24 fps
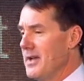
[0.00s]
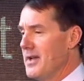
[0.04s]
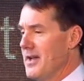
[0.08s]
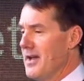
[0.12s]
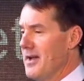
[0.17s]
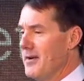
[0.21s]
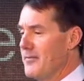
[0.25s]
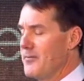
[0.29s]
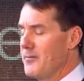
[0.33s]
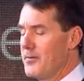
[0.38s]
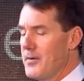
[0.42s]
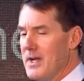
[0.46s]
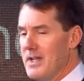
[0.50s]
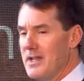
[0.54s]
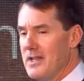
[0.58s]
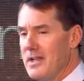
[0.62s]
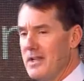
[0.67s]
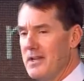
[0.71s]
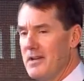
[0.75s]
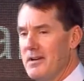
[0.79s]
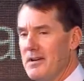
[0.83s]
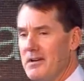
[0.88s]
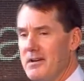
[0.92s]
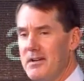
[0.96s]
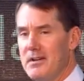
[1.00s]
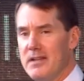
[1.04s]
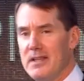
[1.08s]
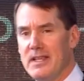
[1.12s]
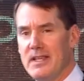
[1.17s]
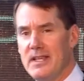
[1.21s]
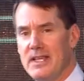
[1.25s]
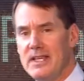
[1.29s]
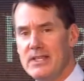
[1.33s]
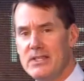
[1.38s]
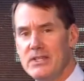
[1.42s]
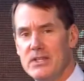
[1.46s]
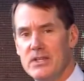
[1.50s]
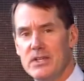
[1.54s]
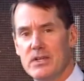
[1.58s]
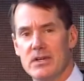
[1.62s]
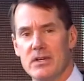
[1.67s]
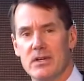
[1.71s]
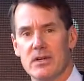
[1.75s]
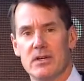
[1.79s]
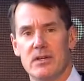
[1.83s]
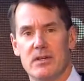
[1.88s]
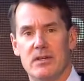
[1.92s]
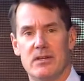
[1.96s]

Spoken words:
a friendlier, easier,